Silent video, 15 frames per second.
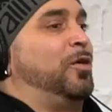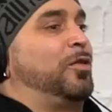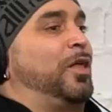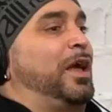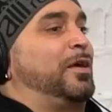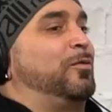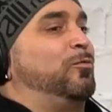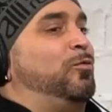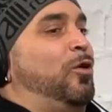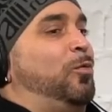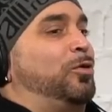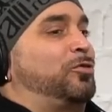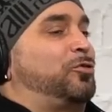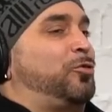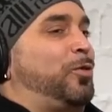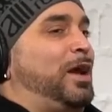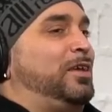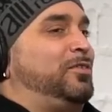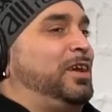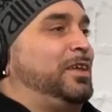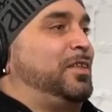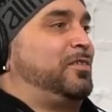like, what was
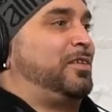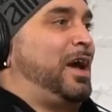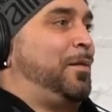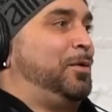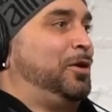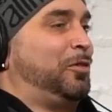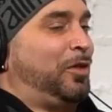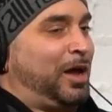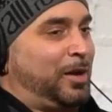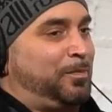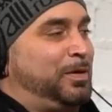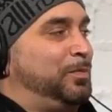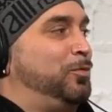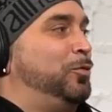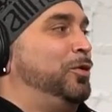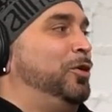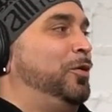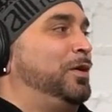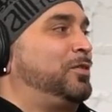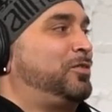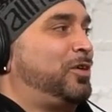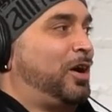crazy at the time, and a lot of people would
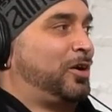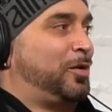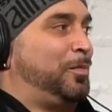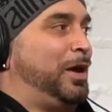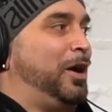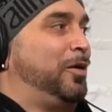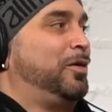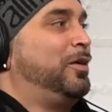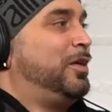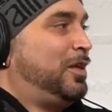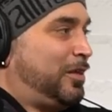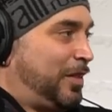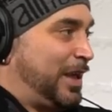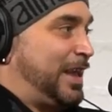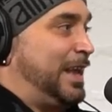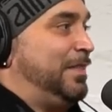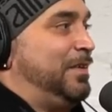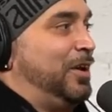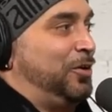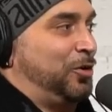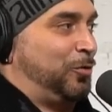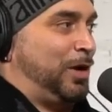always talk about, like, in
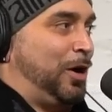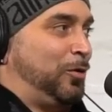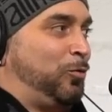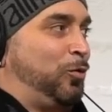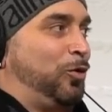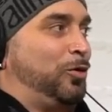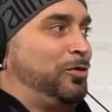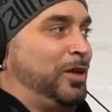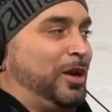the underground world.